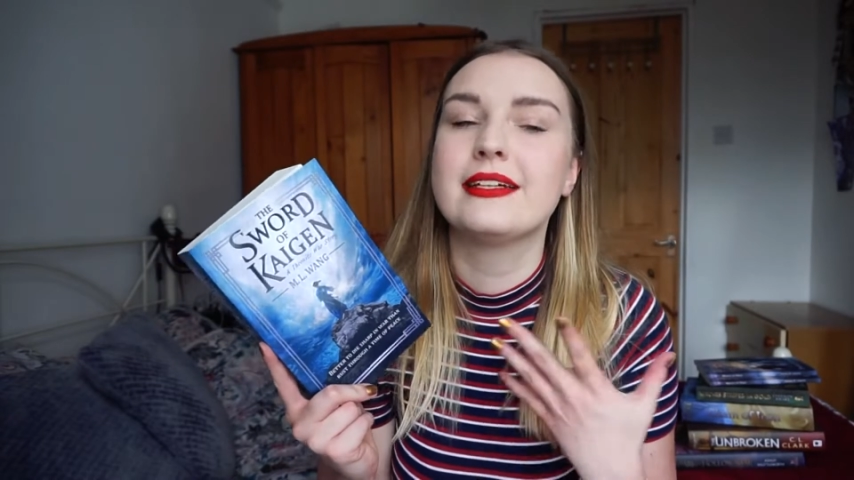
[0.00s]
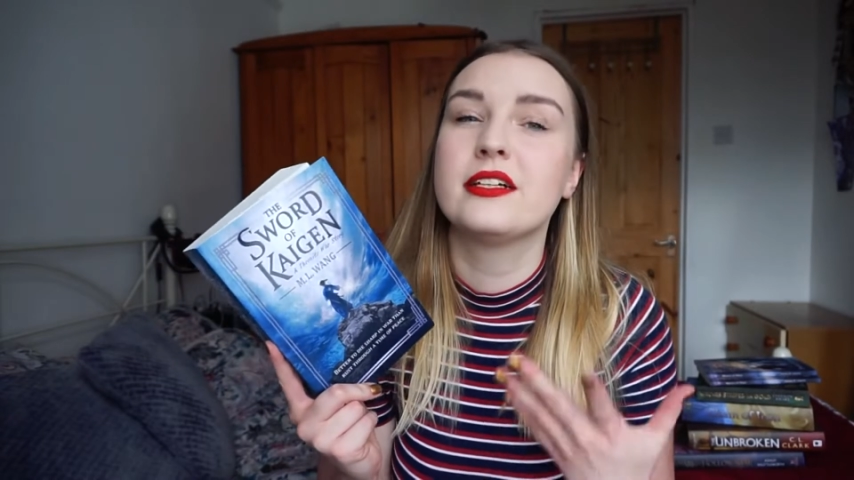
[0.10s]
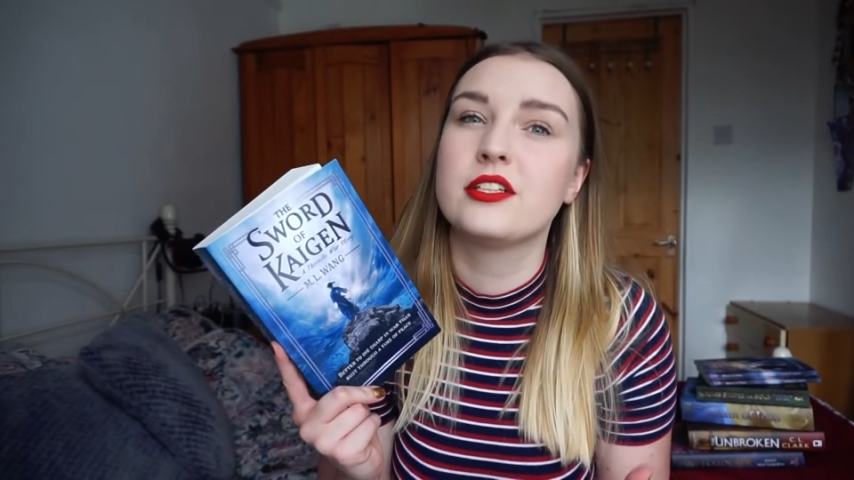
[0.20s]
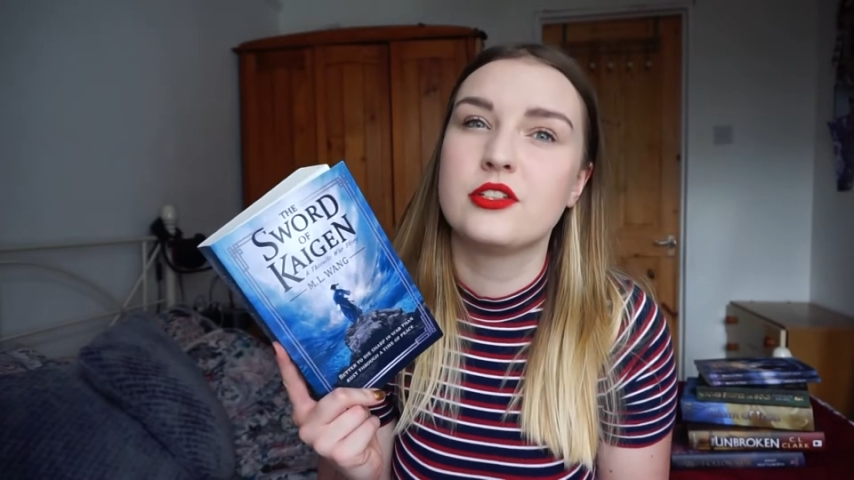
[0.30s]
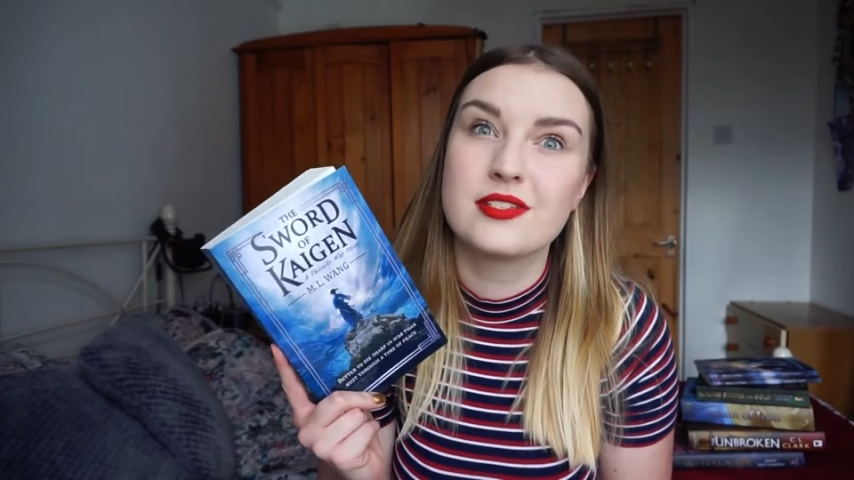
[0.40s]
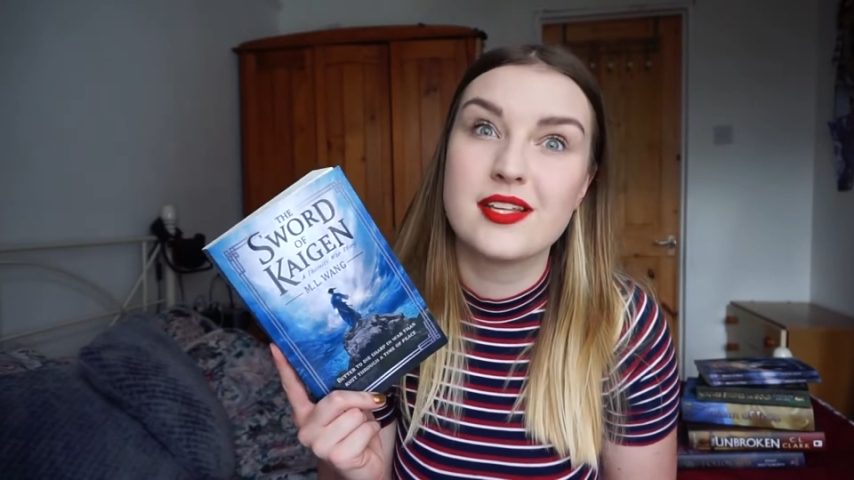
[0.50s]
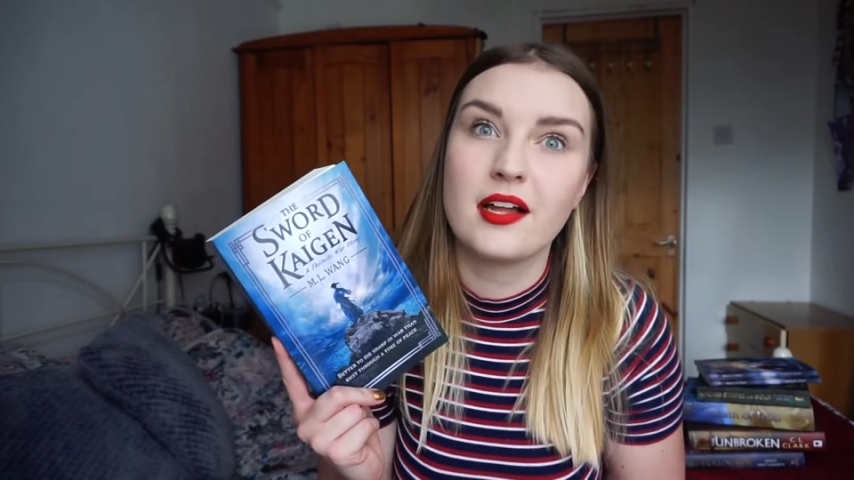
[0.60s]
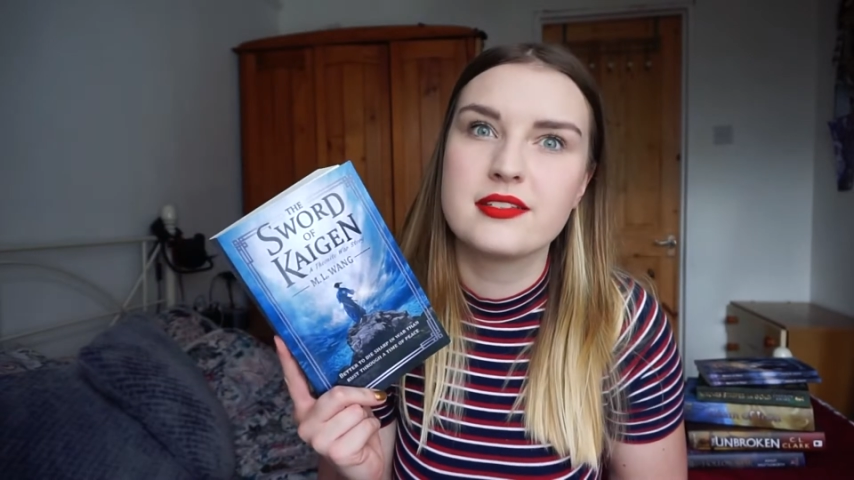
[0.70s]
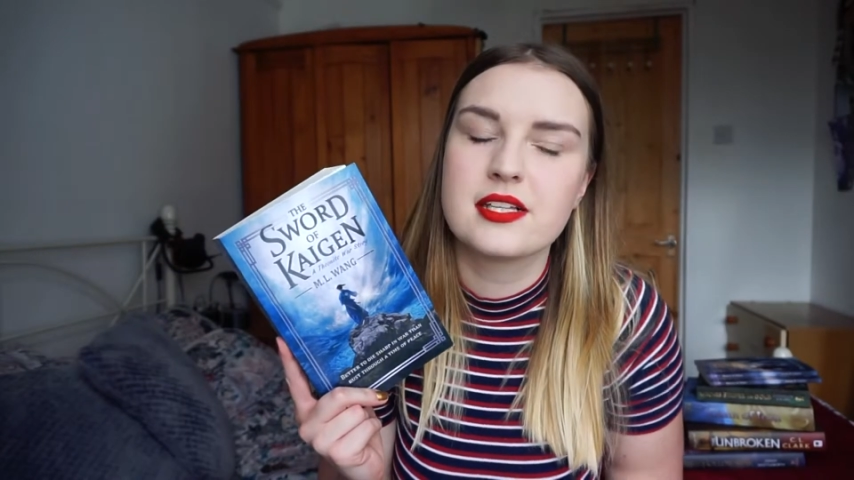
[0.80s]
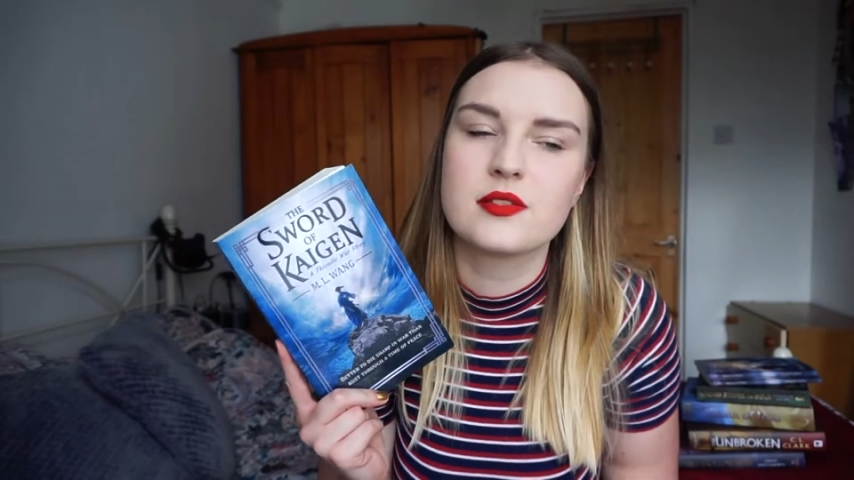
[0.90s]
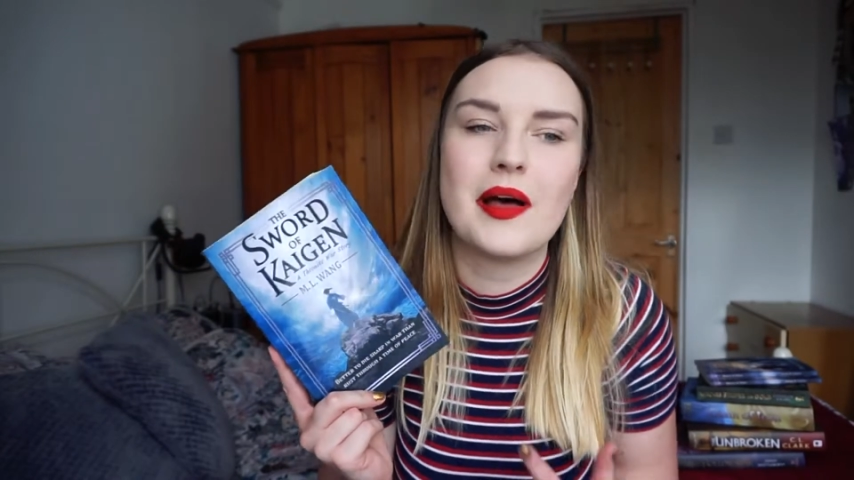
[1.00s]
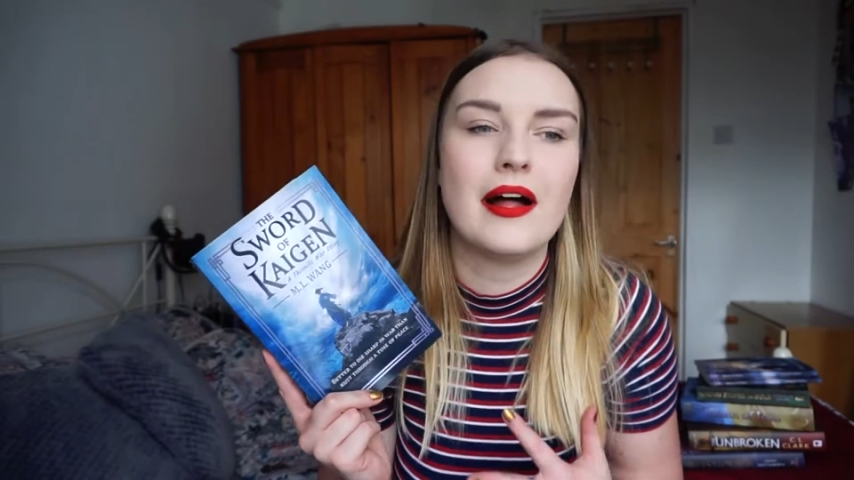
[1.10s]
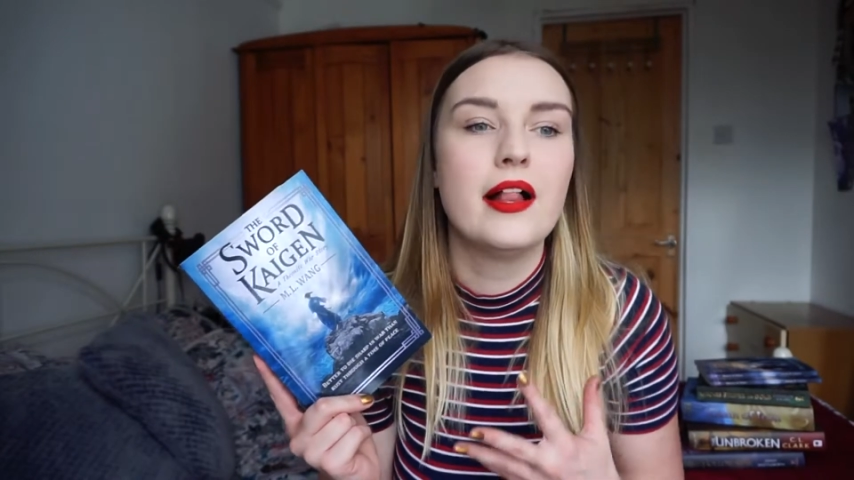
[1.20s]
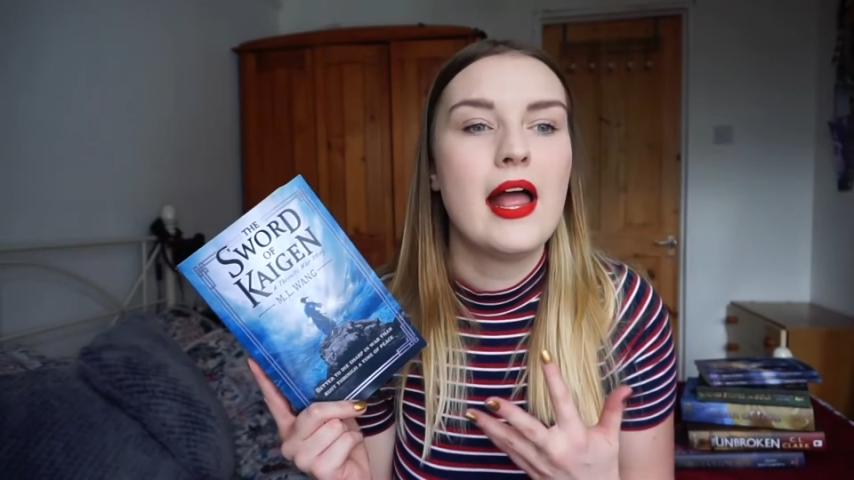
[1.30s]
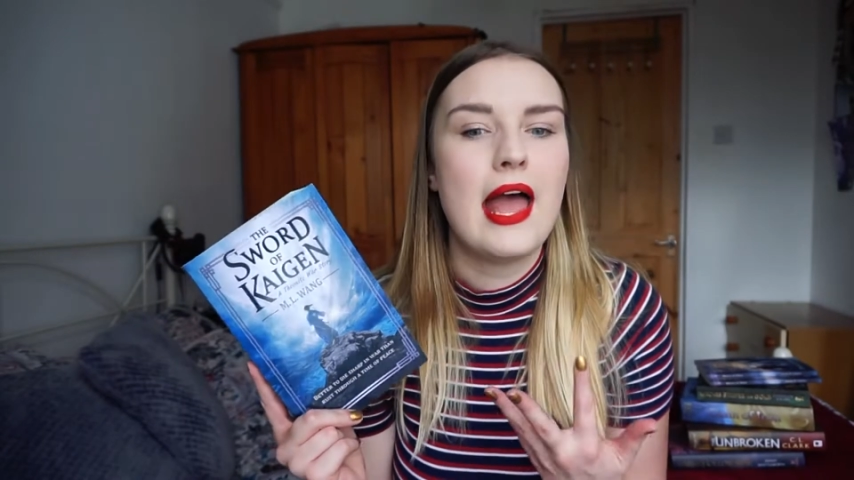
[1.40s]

her sons as well,